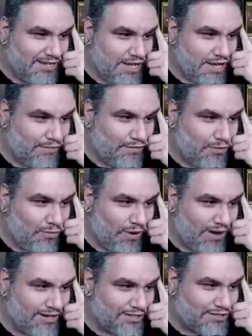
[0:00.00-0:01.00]
if you
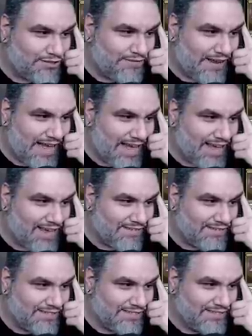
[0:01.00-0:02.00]
want to
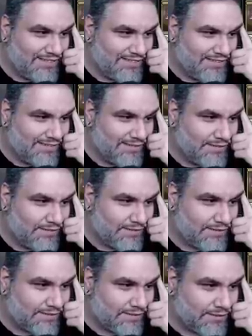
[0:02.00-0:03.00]
survive.
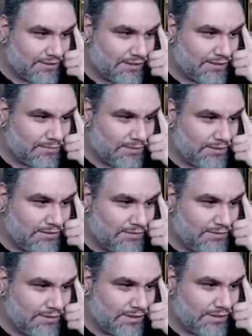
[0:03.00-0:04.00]
So we're going to go
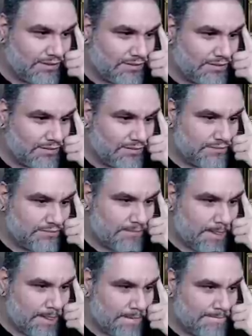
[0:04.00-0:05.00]
blue and... Aether Hubs are
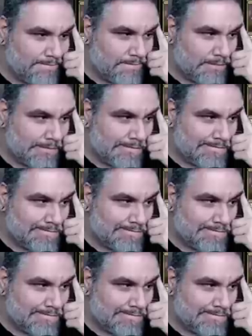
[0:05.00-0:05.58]
terrible.